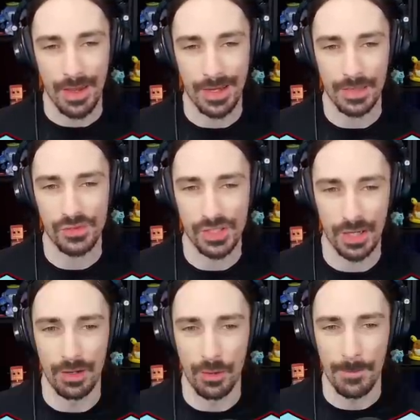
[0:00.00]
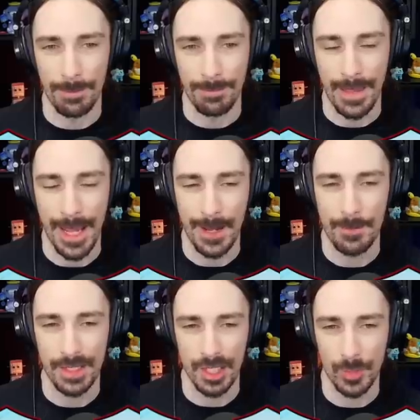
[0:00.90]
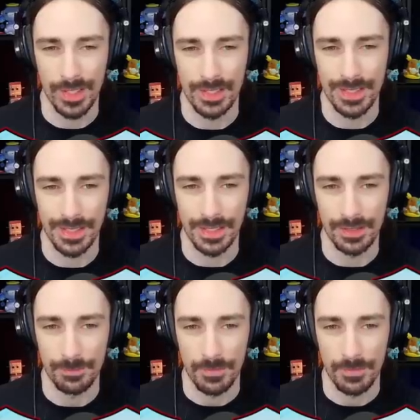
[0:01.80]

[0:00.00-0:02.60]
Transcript: And if so, how many are we going to need?